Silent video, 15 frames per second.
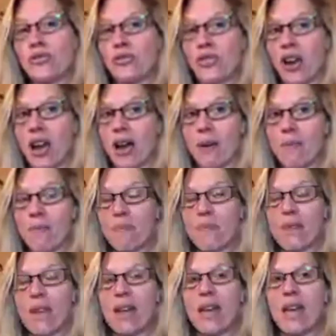from
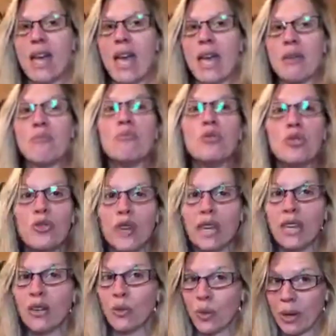a
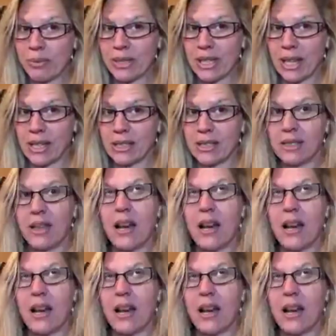movie website.